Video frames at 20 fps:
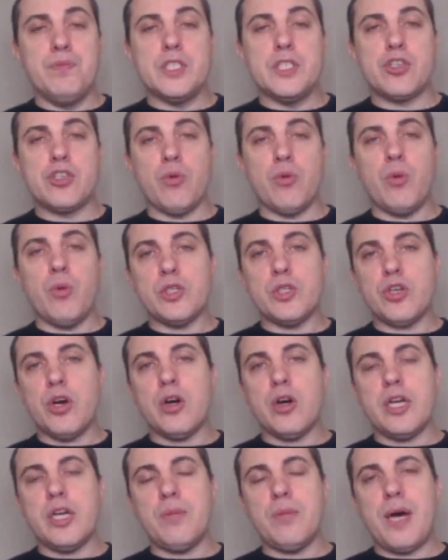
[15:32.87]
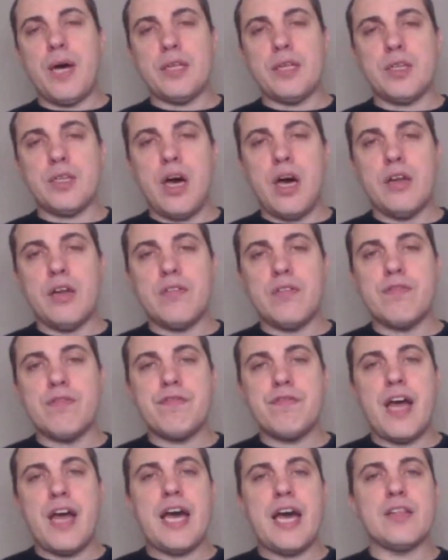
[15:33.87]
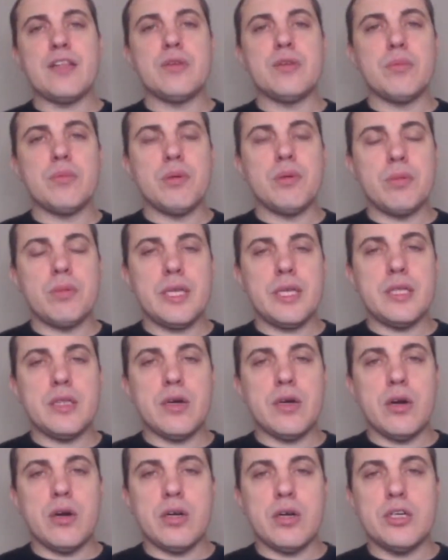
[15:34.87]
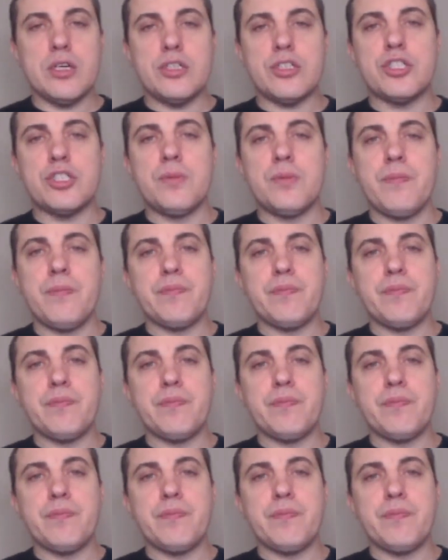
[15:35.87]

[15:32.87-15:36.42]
So we're talking about unfathomably large